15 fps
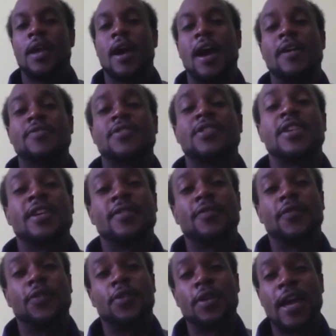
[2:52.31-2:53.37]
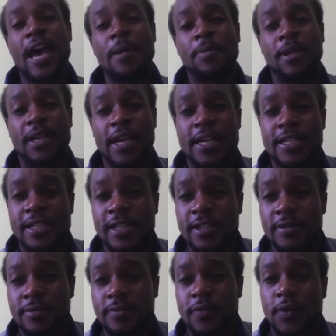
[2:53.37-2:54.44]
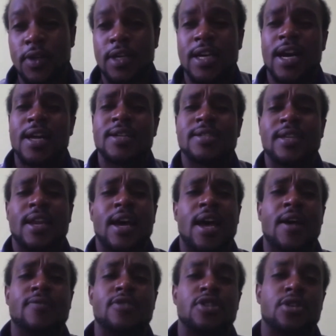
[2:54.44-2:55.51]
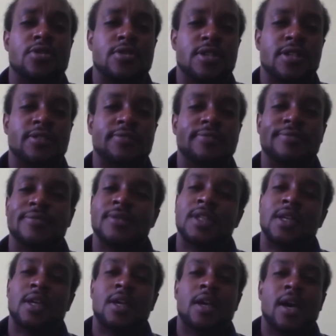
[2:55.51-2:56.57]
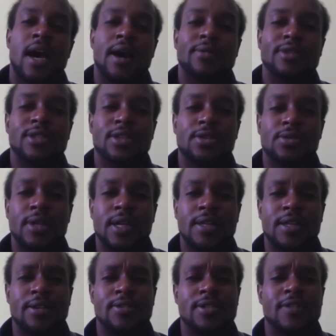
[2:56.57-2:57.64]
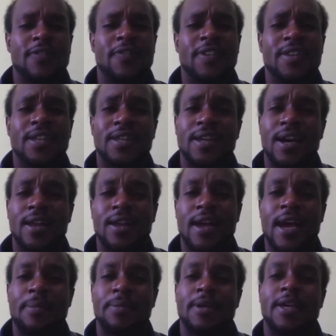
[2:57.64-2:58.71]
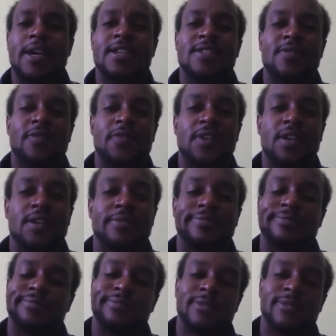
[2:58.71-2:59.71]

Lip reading: I've sent for the application for the college that I have chosen. I was told that there is a $50 application fee.